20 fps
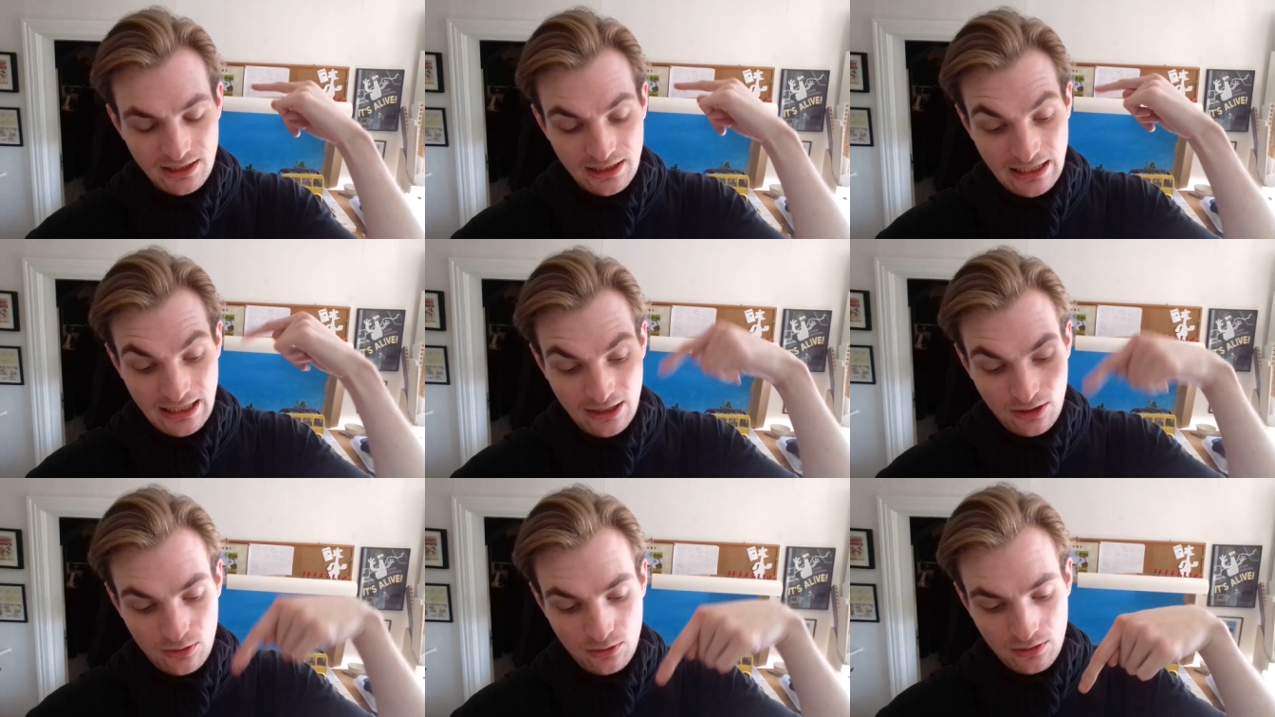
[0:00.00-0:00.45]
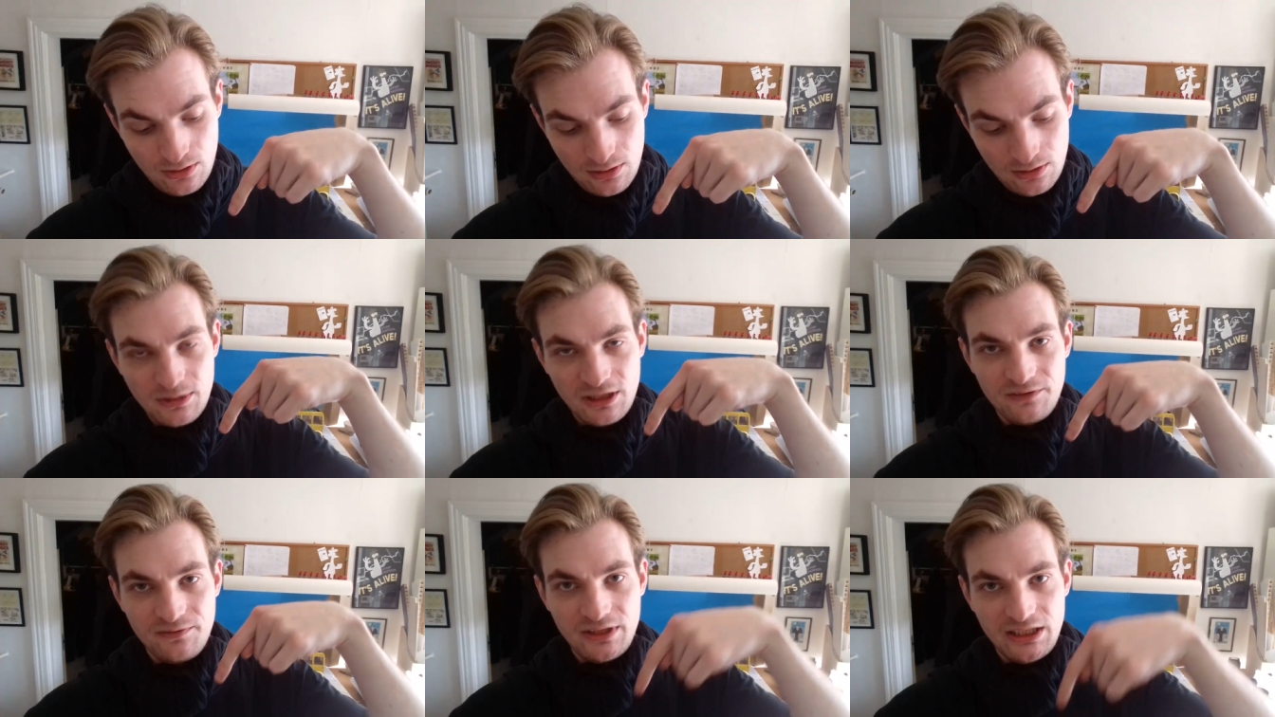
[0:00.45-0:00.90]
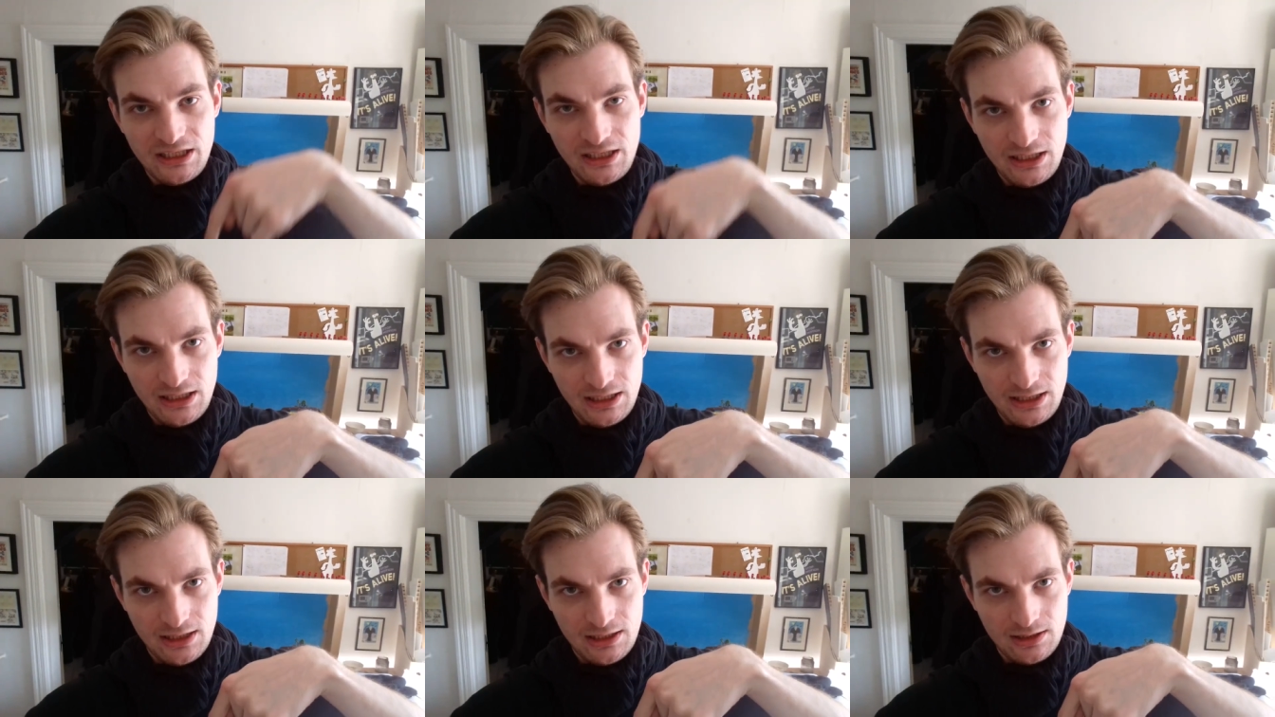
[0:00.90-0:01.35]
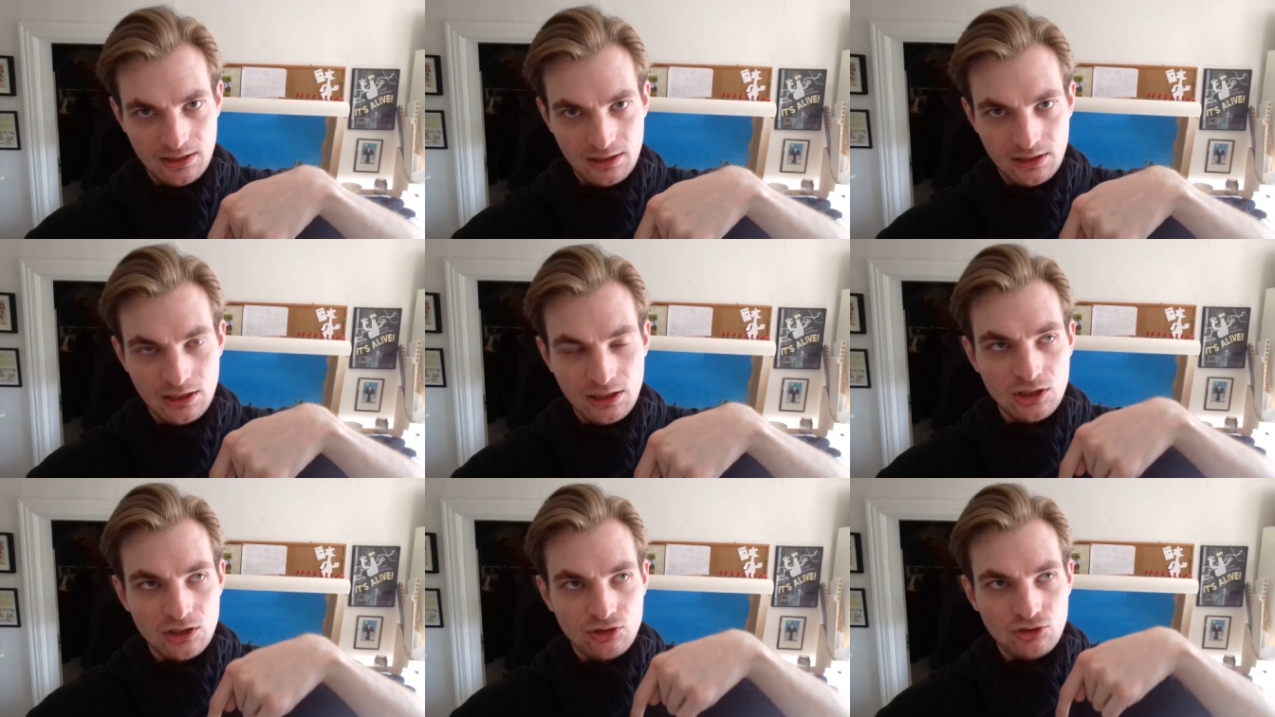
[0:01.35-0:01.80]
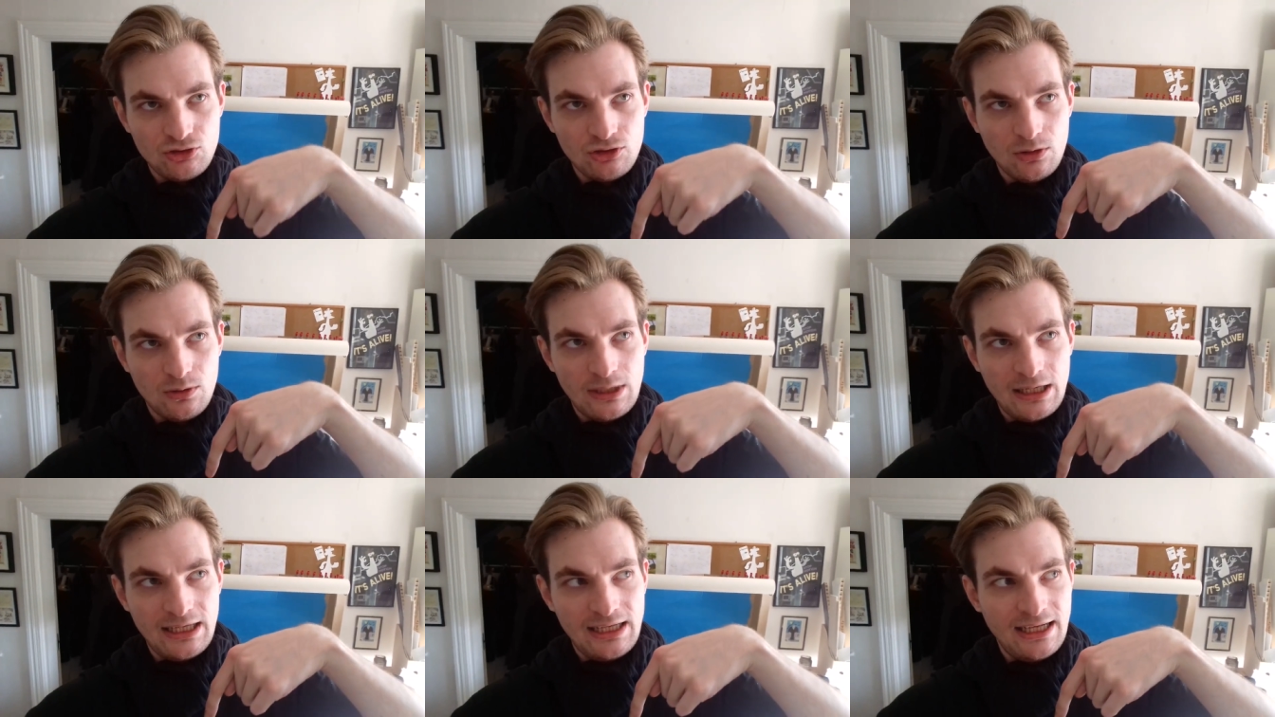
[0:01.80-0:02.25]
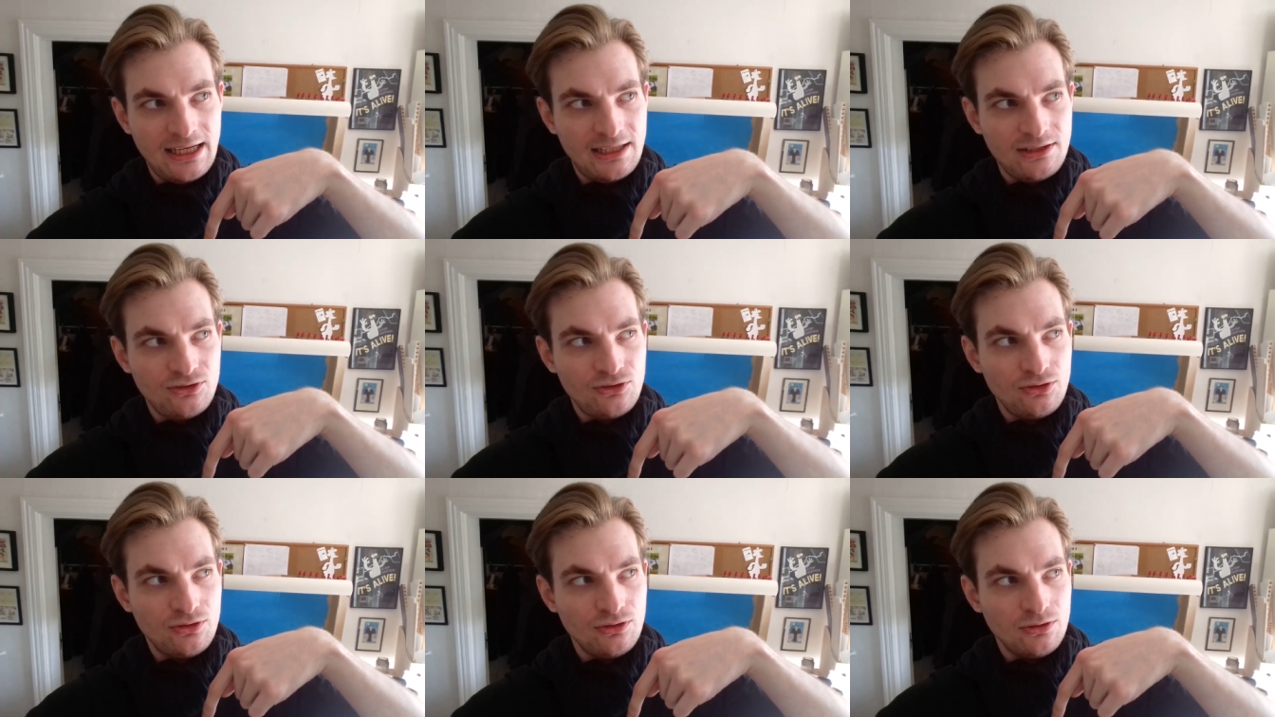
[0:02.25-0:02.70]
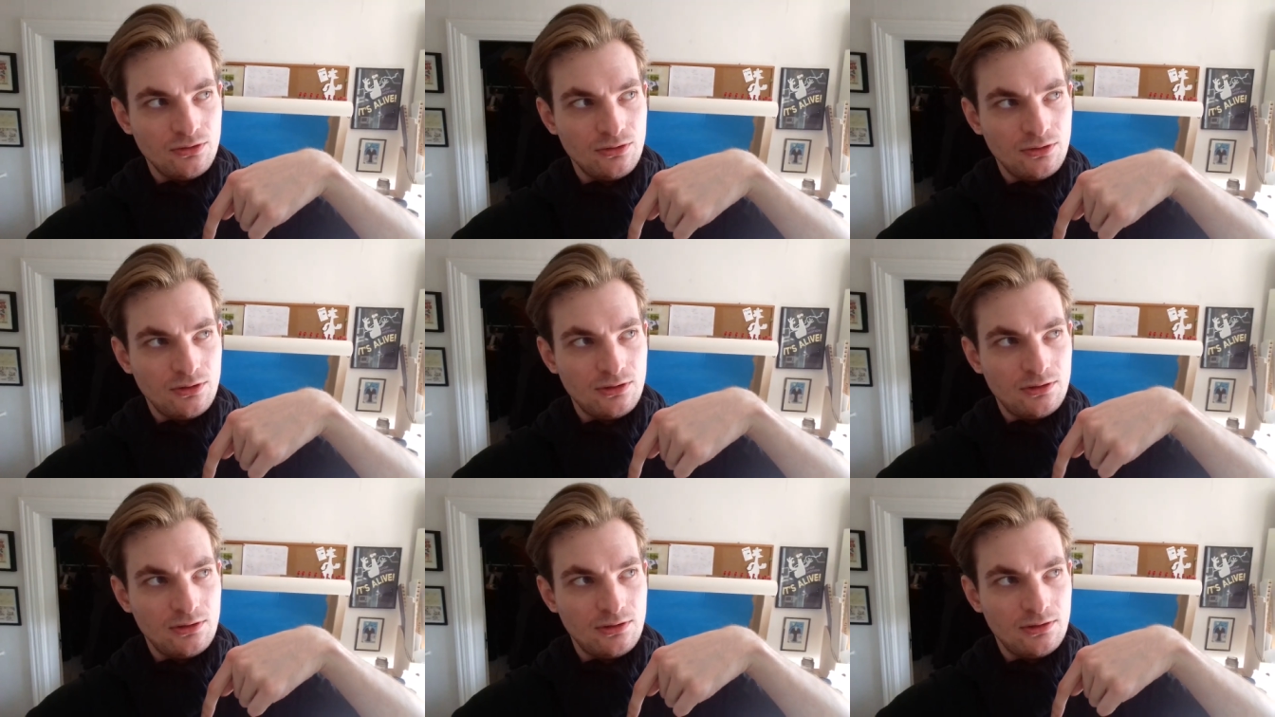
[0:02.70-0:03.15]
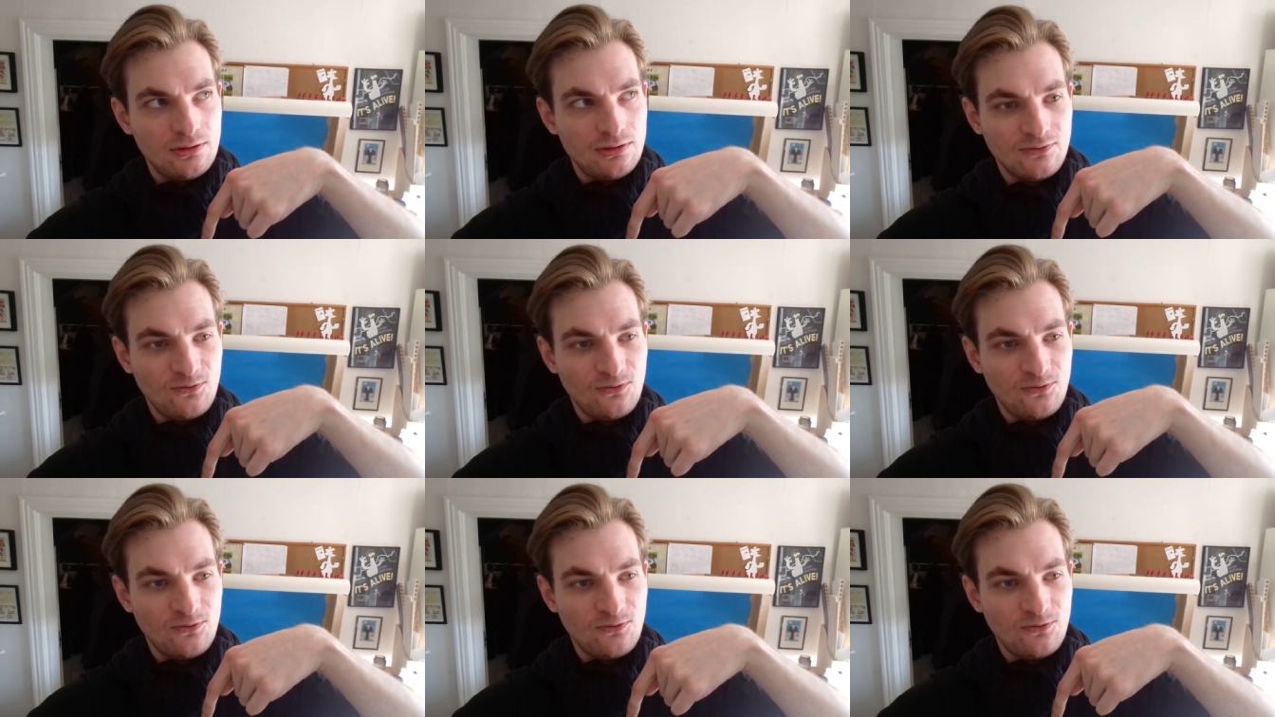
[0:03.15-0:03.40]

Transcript: and now I'm living here. So I had to